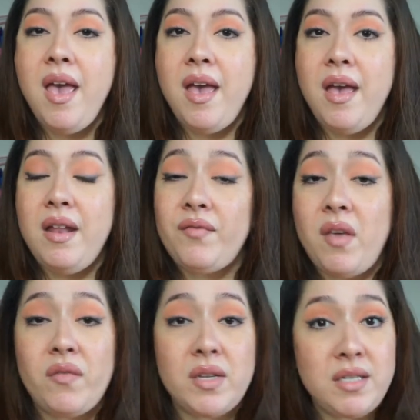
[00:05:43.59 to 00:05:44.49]
And if
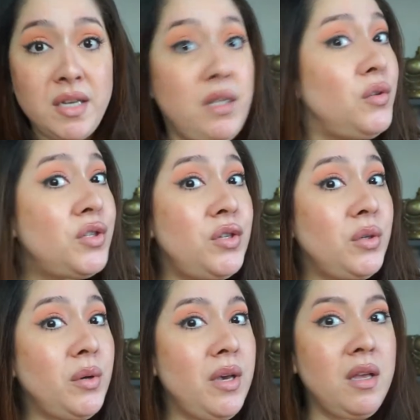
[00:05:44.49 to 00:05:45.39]
they've continued to
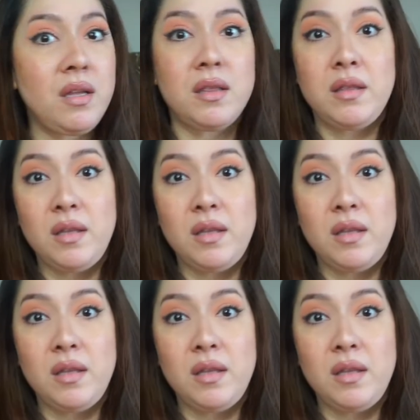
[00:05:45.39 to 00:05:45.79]
do it,